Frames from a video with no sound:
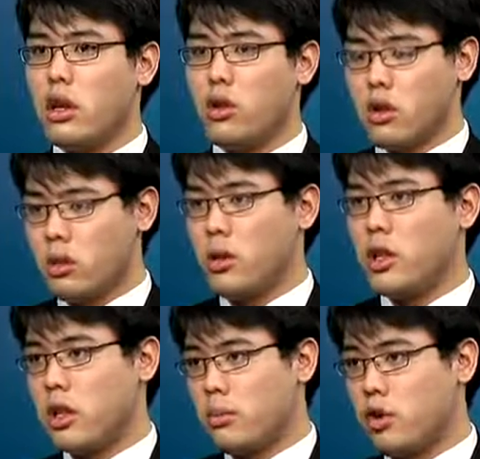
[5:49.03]
uh,
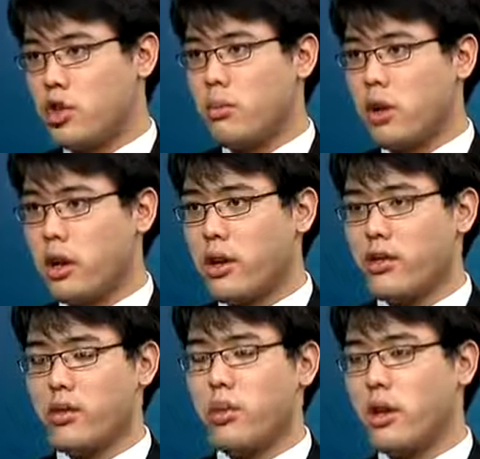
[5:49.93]
notably in the emerging
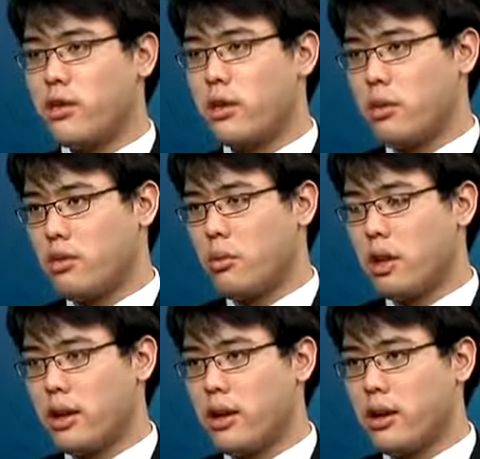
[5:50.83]
markets as well as on the
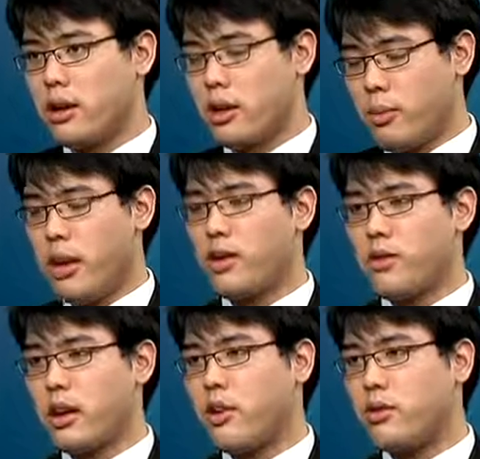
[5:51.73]
supply and the demand
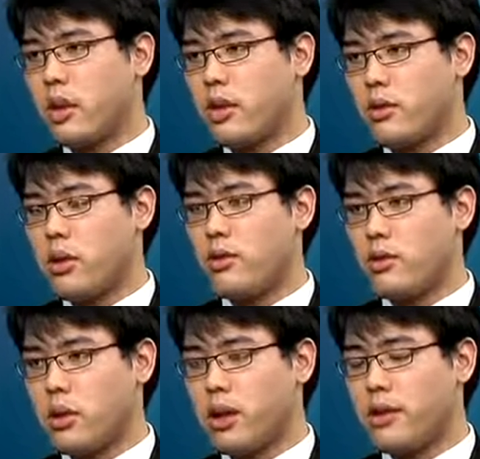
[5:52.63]
side as well as on the
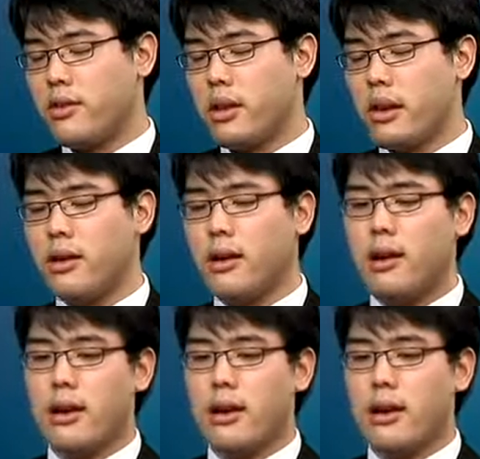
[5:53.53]
supply side.